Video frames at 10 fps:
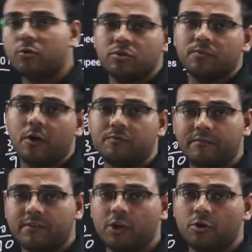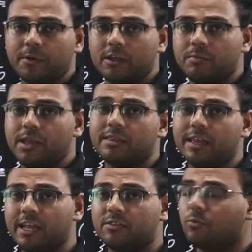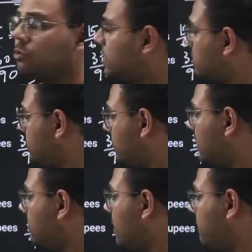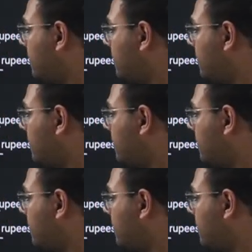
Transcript: fruits for 15 rupees means each fruit is 15 by